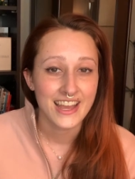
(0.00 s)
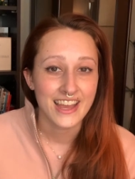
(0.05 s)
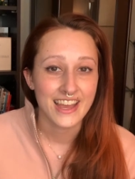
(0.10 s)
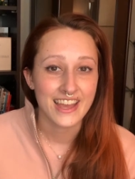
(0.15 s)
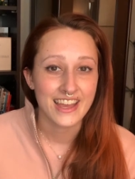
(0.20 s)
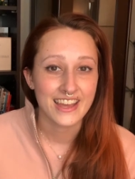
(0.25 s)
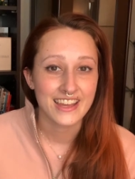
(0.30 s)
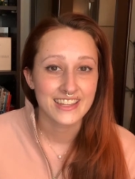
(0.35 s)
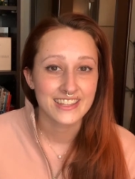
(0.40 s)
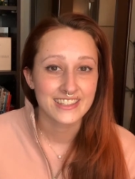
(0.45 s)

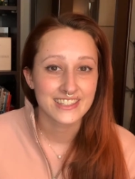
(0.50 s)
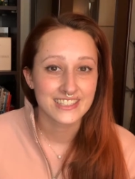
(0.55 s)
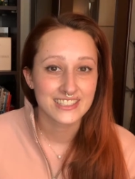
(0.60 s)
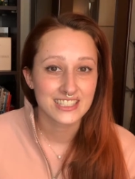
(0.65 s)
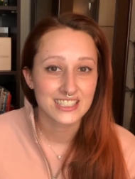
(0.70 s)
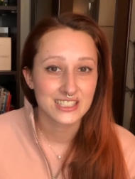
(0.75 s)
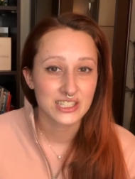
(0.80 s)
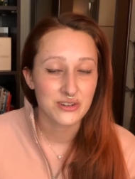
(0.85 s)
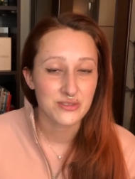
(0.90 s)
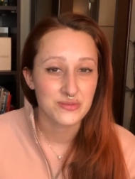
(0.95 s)
and this
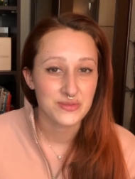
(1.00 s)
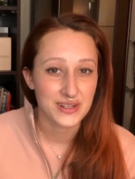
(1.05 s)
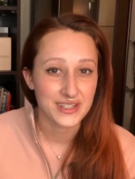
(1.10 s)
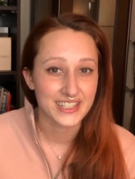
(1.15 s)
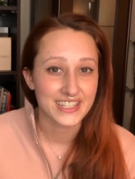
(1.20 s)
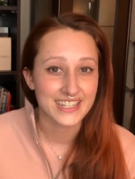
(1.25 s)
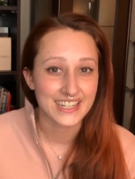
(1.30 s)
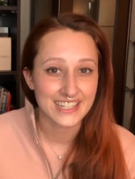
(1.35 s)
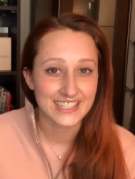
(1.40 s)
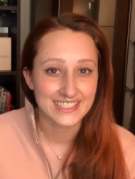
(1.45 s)
is a
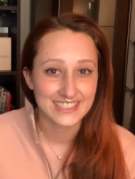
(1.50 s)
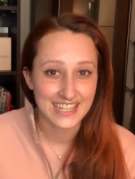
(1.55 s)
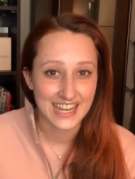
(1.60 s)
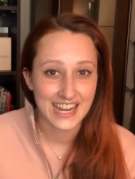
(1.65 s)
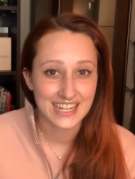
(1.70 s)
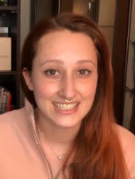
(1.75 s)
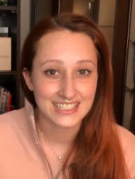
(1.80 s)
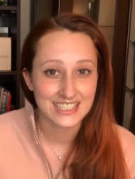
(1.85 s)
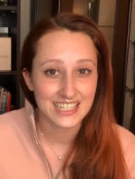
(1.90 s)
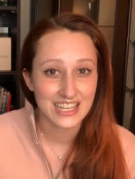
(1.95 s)
really nice
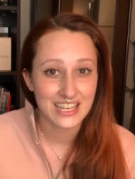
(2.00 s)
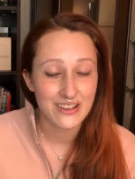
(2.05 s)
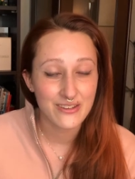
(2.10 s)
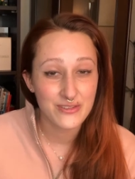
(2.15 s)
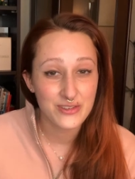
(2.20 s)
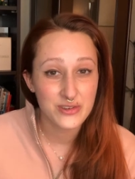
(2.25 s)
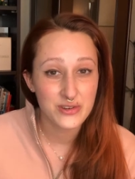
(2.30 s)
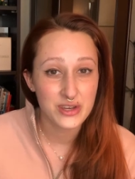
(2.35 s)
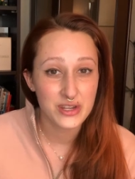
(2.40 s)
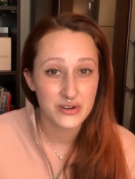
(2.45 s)
tactic if
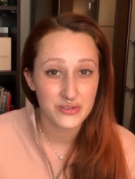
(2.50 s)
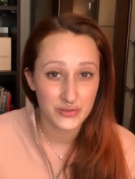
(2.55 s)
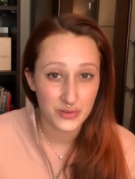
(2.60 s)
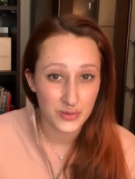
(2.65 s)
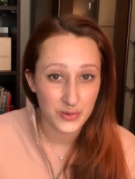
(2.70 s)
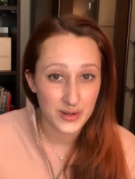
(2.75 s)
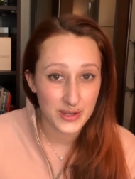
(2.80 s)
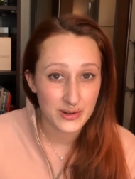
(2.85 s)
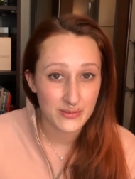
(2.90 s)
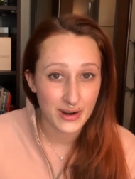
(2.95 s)
you can
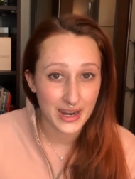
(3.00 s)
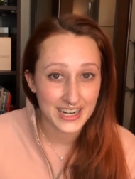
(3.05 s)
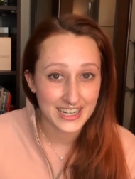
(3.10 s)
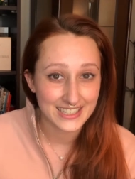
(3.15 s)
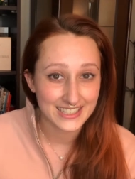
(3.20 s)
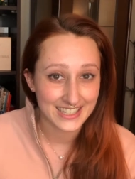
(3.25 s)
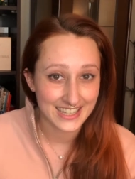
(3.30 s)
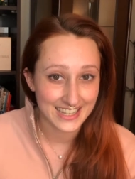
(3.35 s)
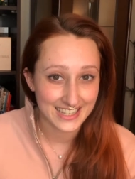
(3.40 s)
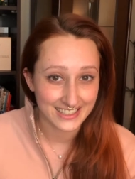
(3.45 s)
avoid
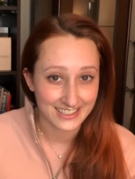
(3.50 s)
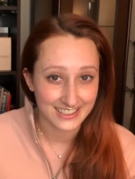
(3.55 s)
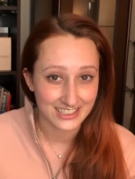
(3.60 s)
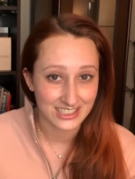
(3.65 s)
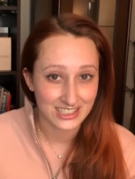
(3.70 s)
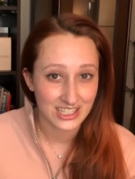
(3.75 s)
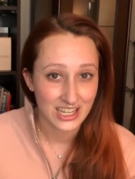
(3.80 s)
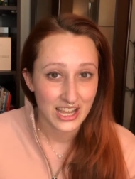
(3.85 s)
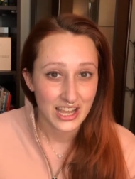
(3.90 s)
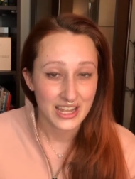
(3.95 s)
writing the
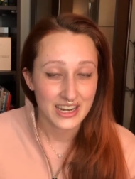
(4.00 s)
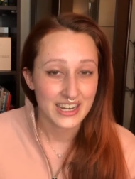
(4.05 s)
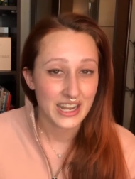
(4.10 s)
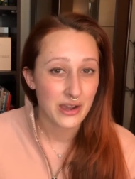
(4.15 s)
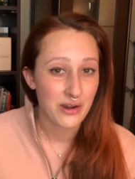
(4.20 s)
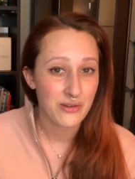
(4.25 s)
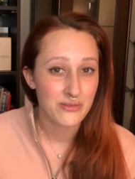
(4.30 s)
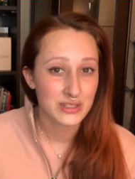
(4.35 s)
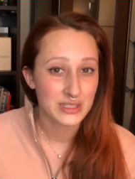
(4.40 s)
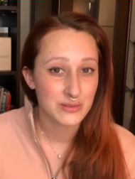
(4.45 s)
English.
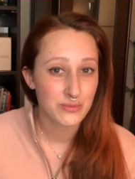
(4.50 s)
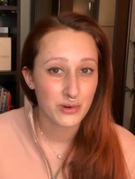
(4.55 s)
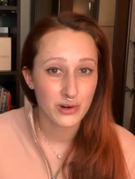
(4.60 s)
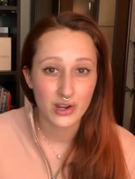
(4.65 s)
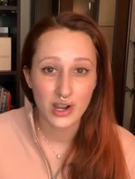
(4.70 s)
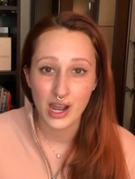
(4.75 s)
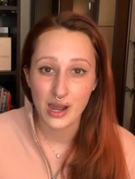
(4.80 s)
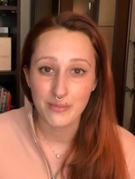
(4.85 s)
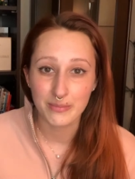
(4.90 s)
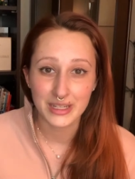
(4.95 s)
Now, if it's a more
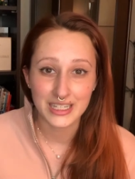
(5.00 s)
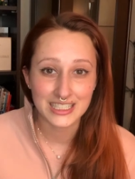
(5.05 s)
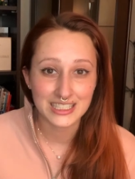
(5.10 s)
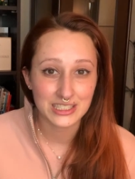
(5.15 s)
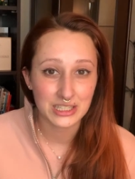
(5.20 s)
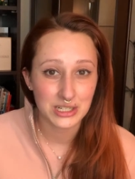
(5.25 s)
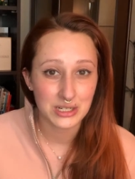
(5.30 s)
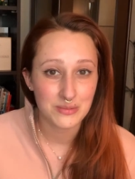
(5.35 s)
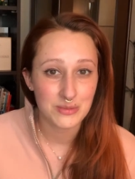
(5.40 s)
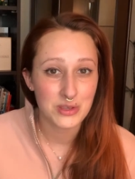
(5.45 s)
complex
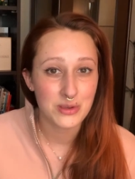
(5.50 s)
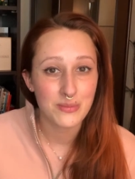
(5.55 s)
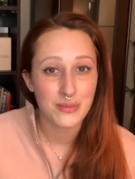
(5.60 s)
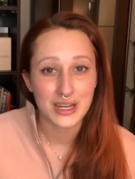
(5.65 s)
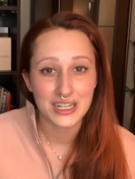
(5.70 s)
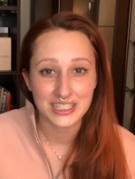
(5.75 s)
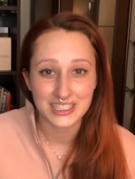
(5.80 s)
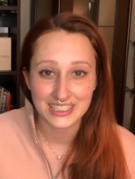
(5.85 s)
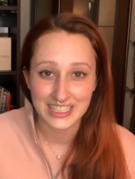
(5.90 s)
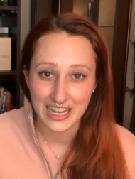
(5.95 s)
term, you
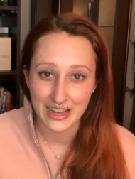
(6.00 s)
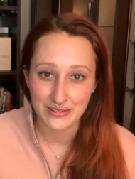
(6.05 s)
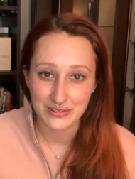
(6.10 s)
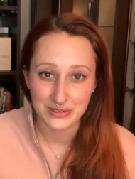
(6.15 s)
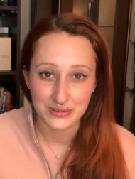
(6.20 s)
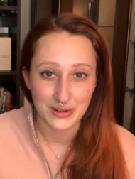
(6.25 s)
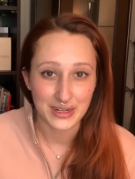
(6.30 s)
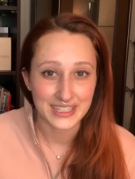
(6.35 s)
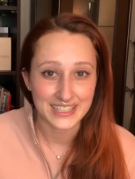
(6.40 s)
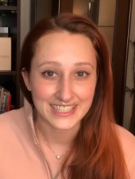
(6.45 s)
might just have
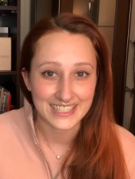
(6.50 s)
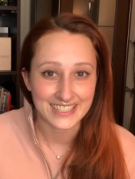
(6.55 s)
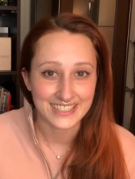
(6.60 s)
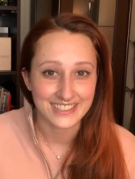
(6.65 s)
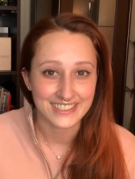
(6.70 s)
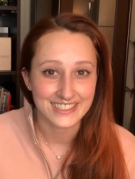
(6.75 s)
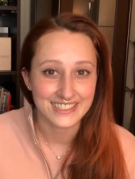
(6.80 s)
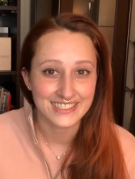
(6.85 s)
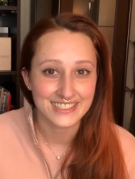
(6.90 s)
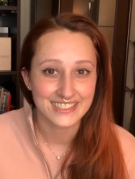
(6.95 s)
to write the
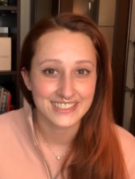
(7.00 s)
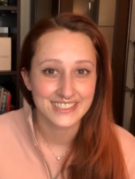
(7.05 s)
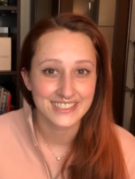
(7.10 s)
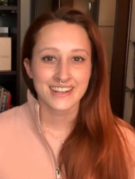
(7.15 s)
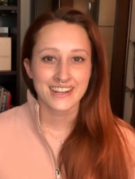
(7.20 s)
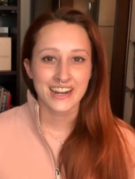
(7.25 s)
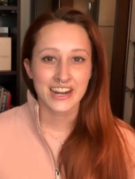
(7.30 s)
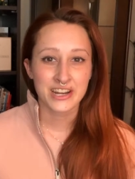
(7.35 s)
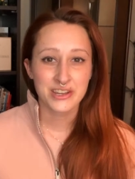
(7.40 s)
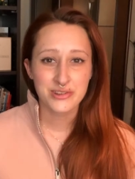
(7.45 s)
English.
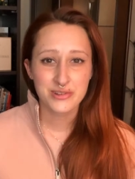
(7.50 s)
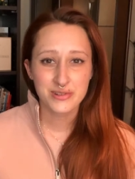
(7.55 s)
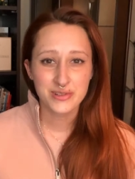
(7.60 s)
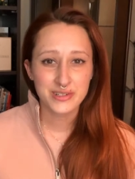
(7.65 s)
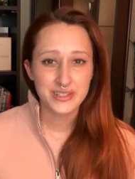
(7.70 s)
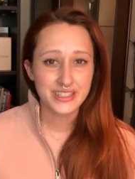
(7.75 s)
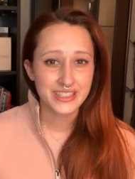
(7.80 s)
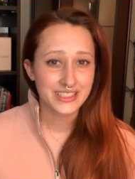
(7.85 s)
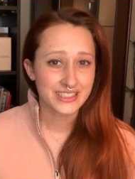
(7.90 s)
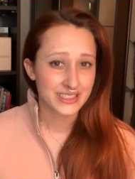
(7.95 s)
Are you
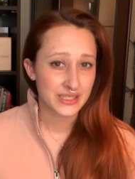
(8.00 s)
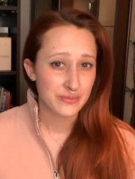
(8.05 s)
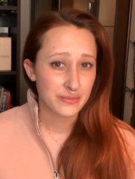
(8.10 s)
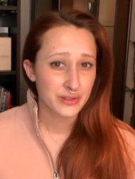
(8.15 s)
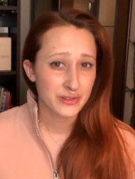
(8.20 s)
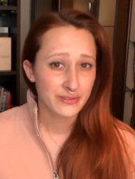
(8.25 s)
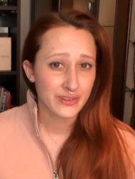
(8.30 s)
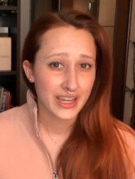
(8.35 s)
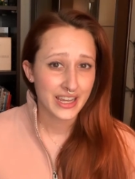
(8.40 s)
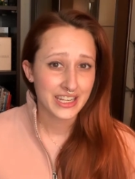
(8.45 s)
learning
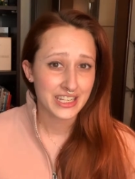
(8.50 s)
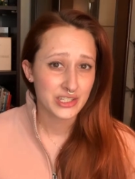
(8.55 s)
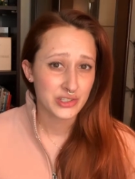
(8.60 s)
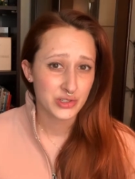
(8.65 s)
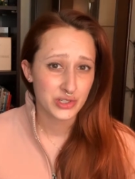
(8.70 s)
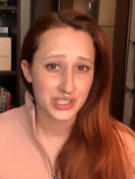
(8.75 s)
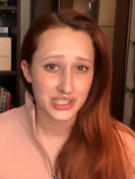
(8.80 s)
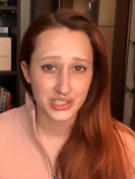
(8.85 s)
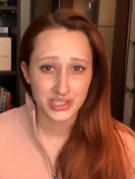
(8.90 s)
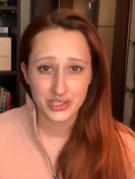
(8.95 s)
simplified and
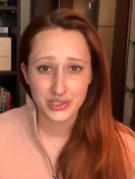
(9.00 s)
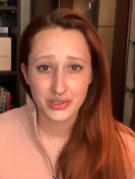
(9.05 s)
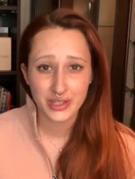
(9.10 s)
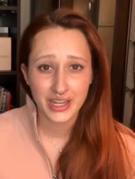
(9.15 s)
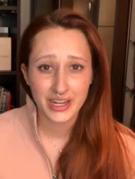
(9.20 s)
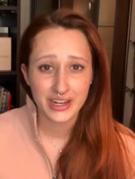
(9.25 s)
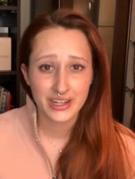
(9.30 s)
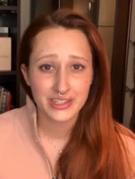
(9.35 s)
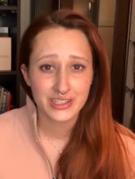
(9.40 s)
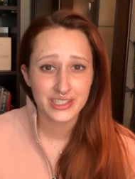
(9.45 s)
traditional
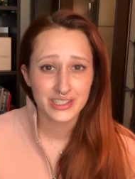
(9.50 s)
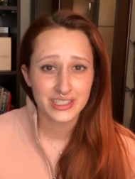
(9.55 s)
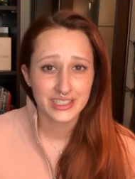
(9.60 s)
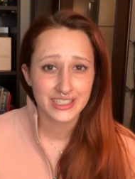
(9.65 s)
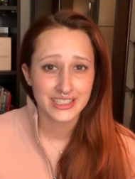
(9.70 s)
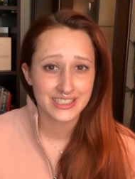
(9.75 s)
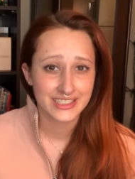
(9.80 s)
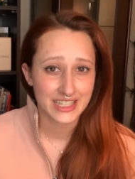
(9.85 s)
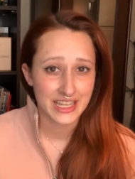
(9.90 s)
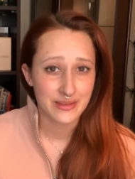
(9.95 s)
characters at
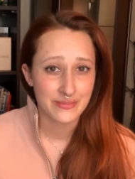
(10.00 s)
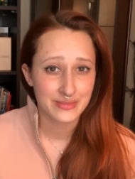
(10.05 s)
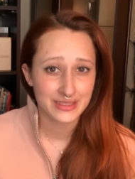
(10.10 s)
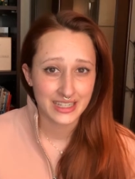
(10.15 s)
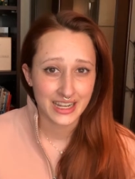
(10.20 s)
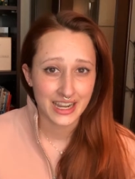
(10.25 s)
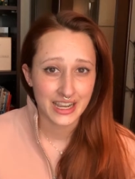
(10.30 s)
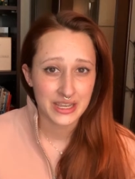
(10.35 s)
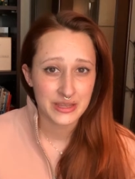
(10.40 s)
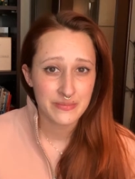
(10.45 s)
the same
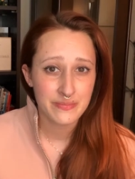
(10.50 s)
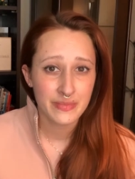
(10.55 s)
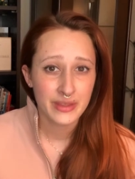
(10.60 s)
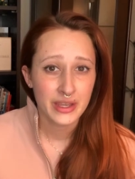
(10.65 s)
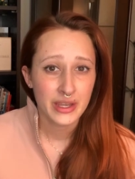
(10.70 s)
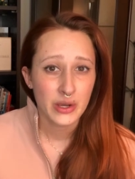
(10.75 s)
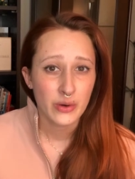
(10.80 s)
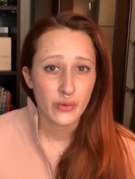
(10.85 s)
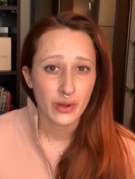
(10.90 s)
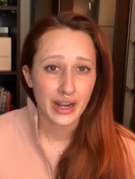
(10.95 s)
time?
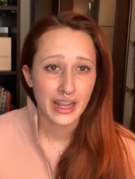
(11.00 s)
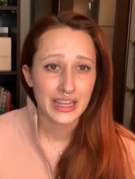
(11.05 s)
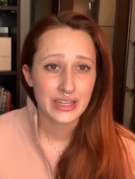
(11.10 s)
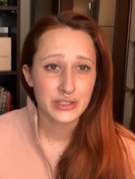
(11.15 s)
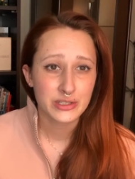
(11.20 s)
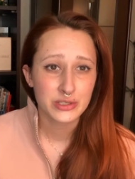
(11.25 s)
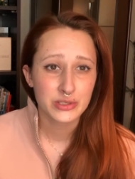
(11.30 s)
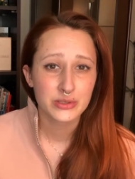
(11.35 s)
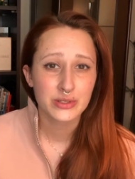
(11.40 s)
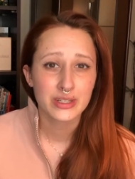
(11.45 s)
What I
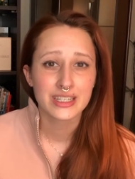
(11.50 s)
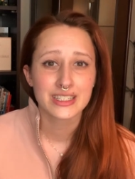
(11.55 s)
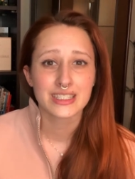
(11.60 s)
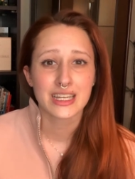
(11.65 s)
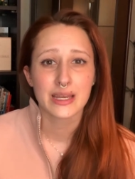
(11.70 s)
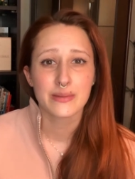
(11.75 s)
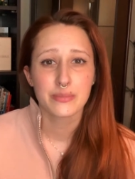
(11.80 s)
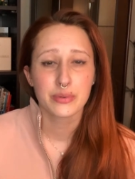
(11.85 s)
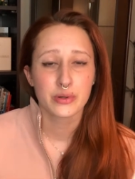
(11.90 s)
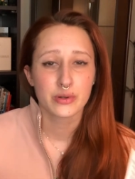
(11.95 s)
do is
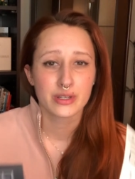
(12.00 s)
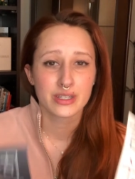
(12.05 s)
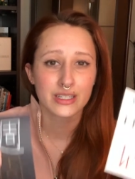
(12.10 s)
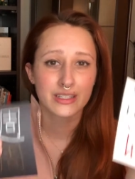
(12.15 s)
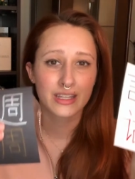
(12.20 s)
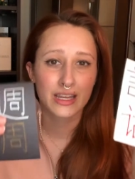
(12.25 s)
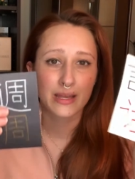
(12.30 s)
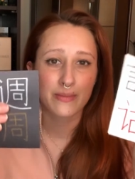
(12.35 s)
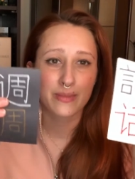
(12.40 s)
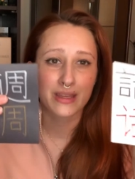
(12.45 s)
I put
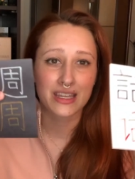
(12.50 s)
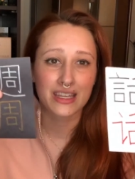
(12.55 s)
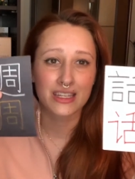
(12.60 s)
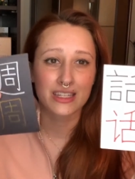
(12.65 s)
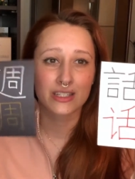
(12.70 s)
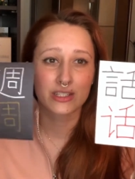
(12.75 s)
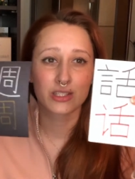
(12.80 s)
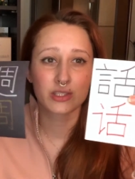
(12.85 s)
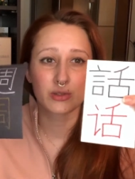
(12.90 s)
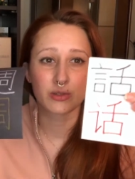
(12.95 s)
them
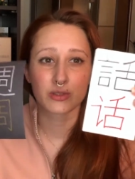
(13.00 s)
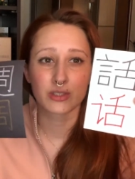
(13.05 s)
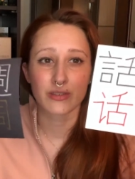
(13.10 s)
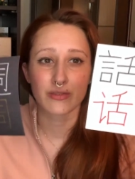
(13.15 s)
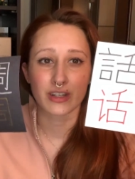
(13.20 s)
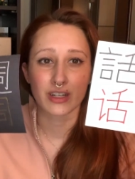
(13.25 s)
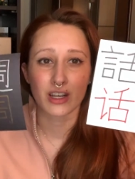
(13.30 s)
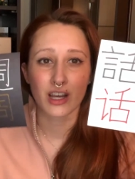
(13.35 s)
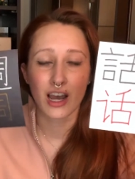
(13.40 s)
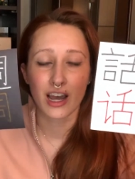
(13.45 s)
into
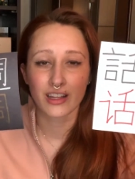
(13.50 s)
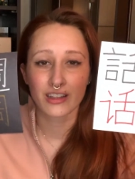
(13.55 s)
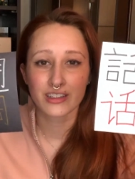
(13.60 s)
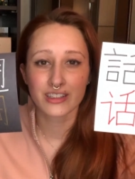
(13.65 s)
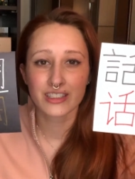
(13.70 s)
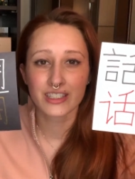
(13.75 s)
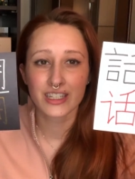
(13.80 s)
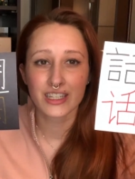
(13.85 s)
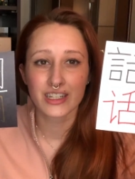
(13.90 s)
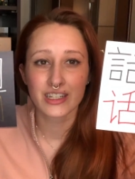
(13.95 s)
different
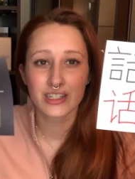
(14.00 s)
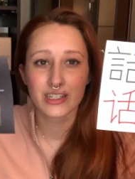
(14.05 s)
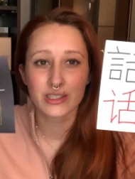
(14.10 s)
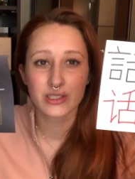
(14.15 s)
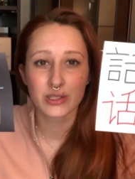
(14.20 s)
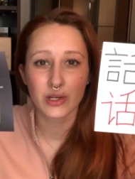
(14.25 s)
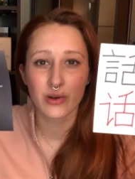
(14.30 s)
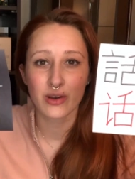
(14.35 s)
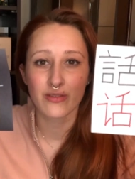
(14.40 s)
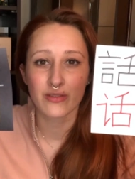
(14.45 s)
colors here.
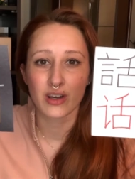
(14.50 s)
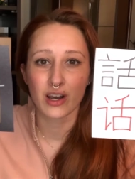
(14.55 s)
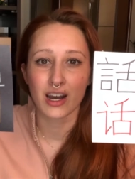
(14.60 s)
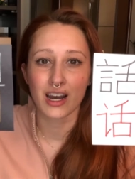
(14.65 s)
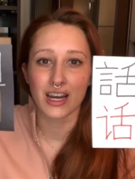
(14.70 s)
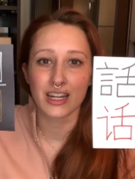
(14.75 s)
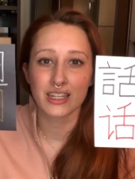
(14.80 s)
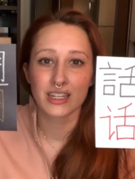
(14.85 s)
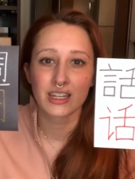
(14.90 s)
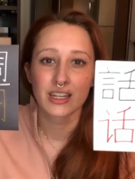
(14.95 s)
So I've got